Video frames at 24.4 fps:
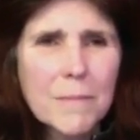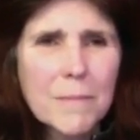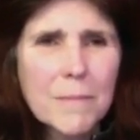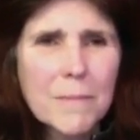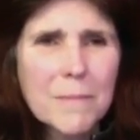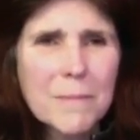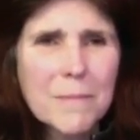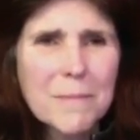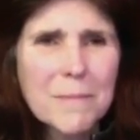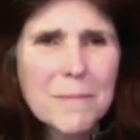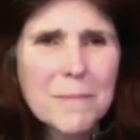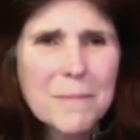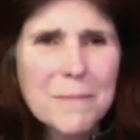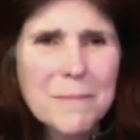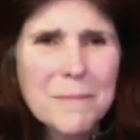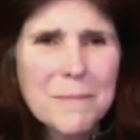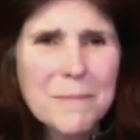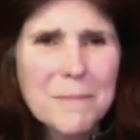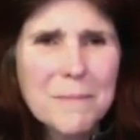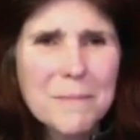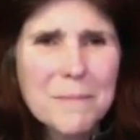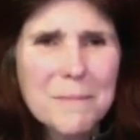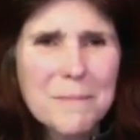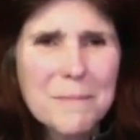
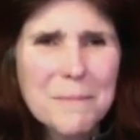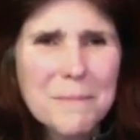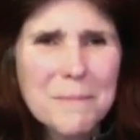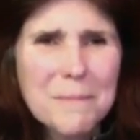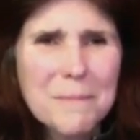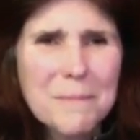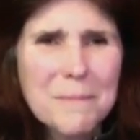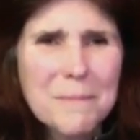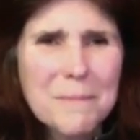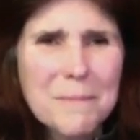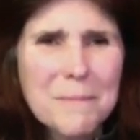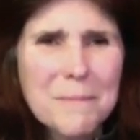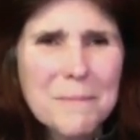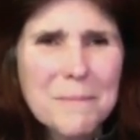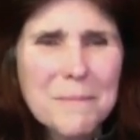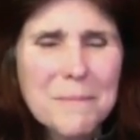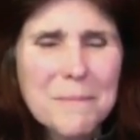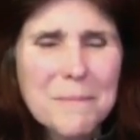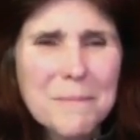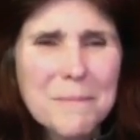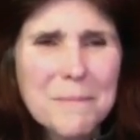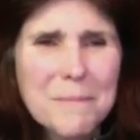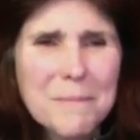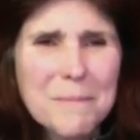
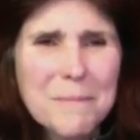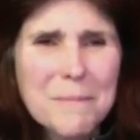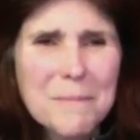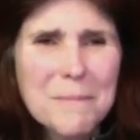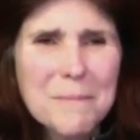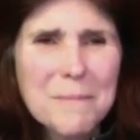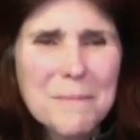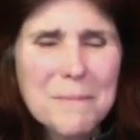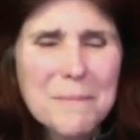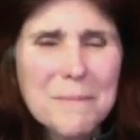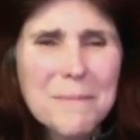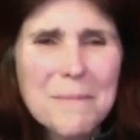The person shown says nothing.